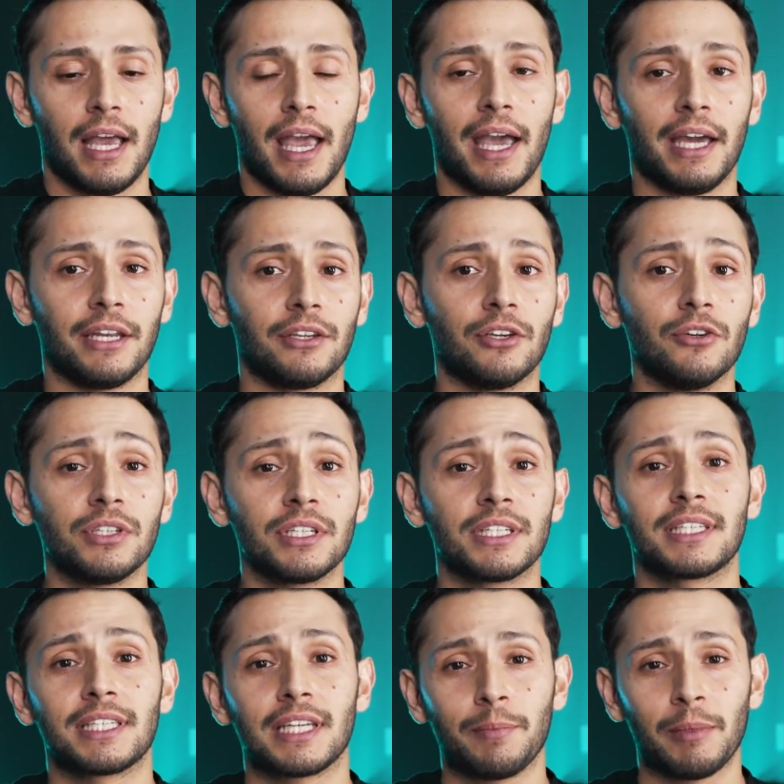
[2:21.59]
And using
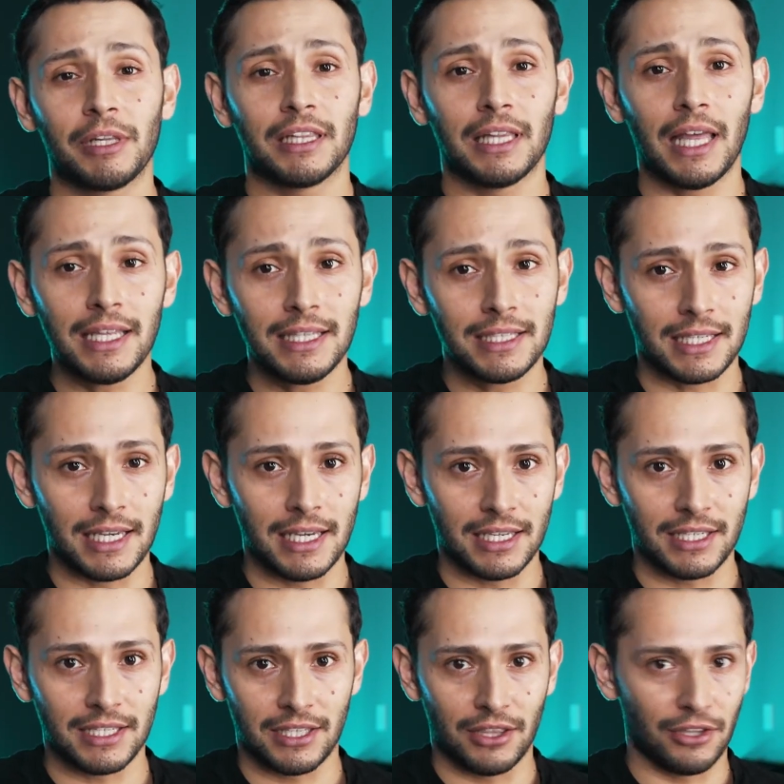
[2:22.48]
cinema
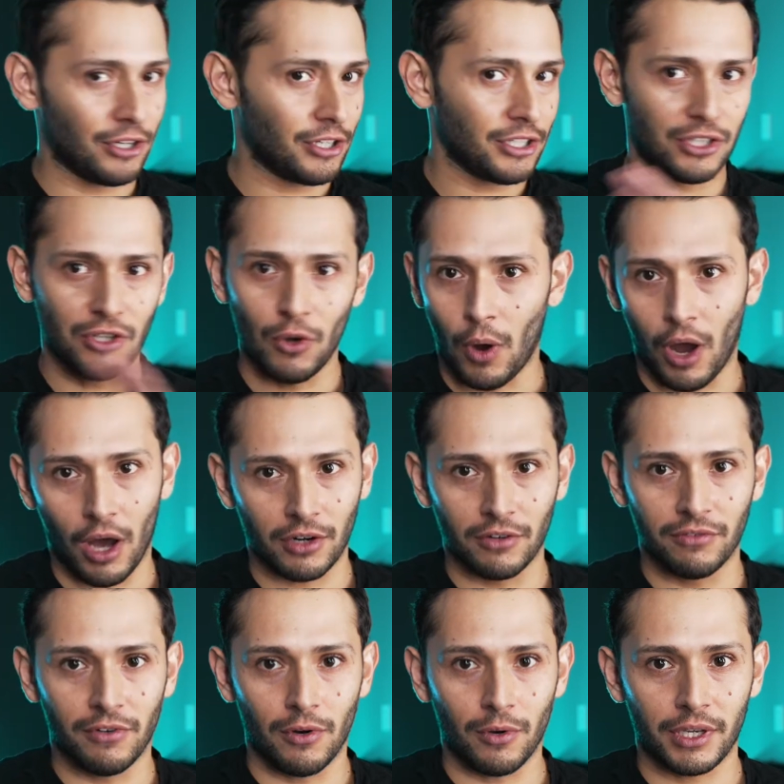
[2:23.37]
lenses, there's no
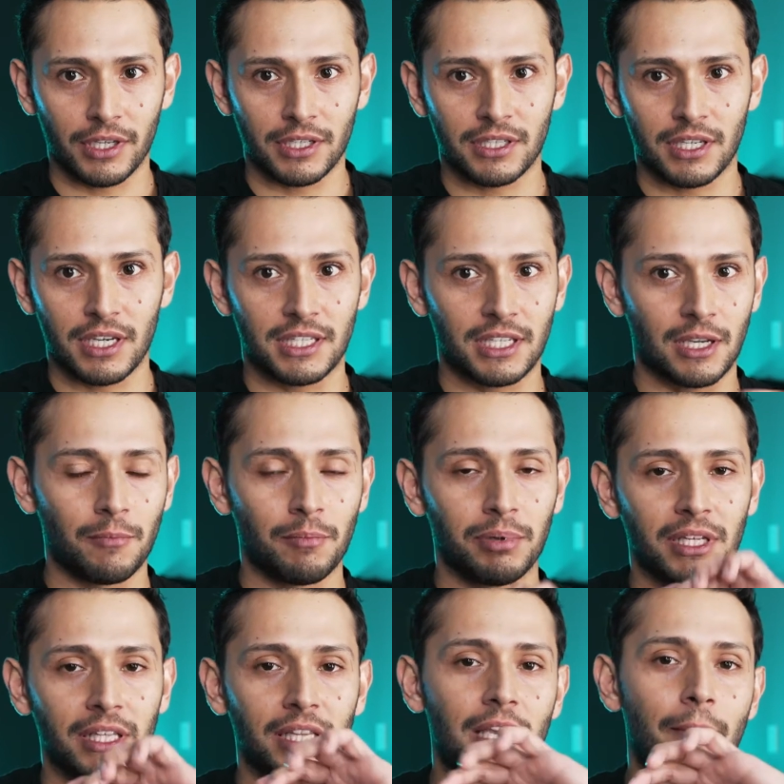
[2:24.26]
autofocus. It's
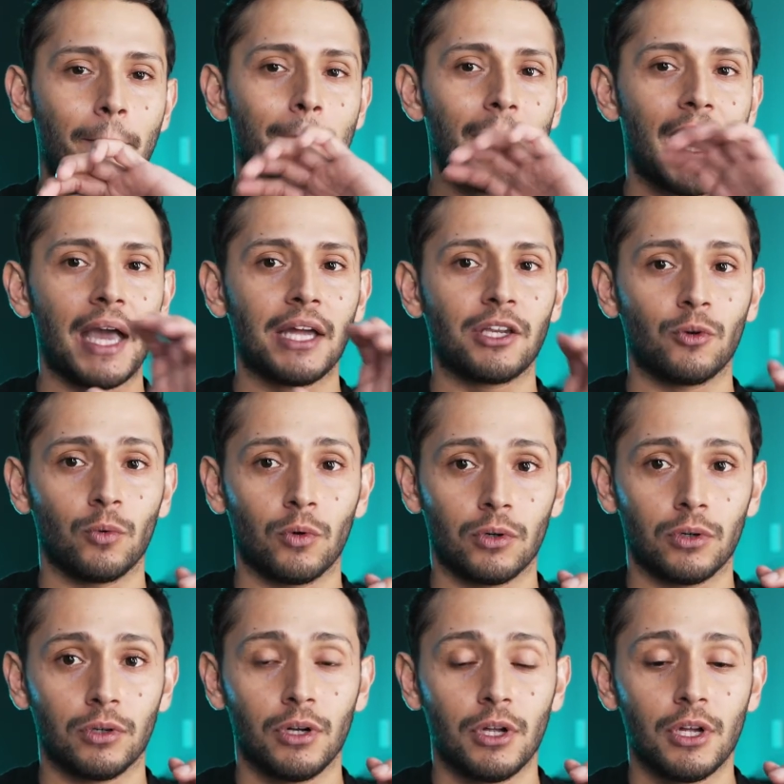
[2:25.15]
completely
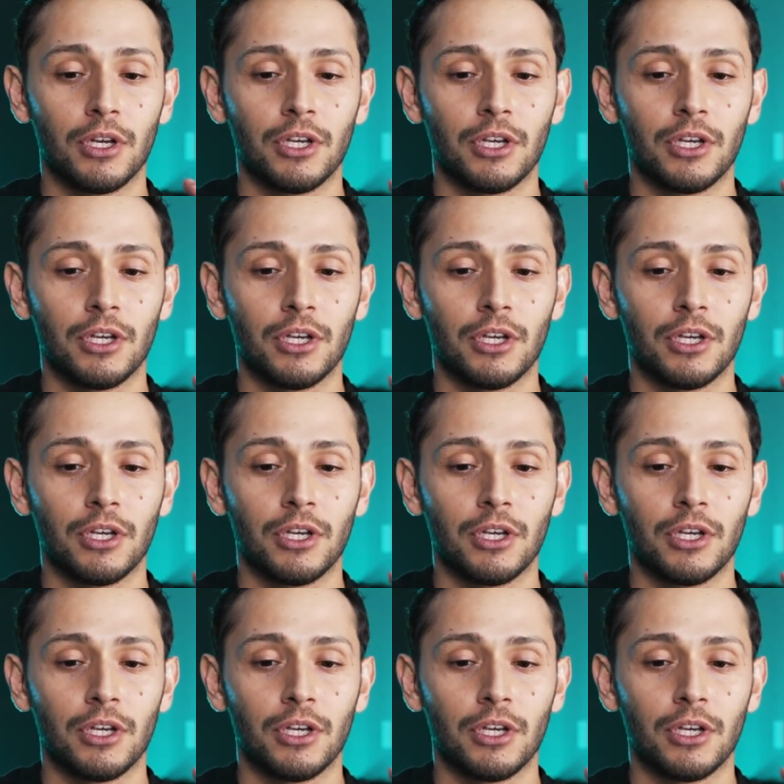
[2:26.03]
manual.